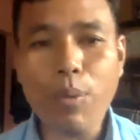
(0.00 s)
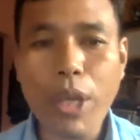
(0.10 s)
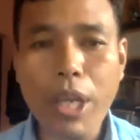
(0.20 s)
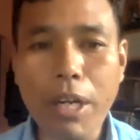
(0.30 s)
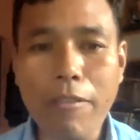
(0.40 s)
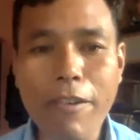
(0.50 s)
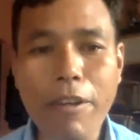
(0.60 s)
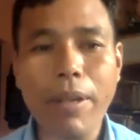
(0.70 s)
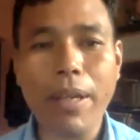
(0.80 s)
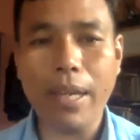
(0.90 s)
we are
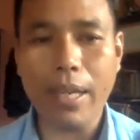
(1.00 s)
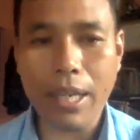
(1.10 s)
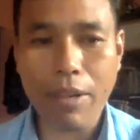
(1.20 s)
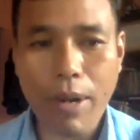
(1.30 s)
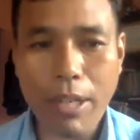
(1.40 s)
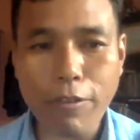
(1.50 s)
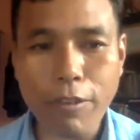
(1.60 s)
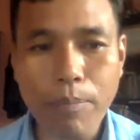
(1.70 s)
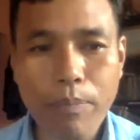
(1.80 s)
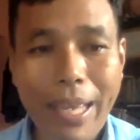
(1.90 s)
very
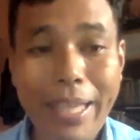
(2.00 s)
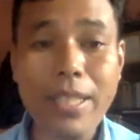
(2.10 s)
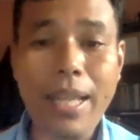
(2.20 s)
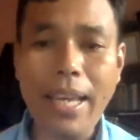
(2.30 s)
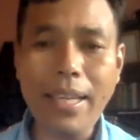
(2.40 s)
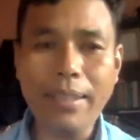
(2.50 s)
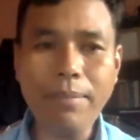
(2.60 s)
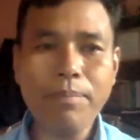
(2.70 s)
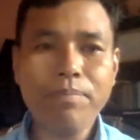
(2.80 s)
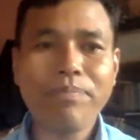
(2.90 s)
grateful. And today,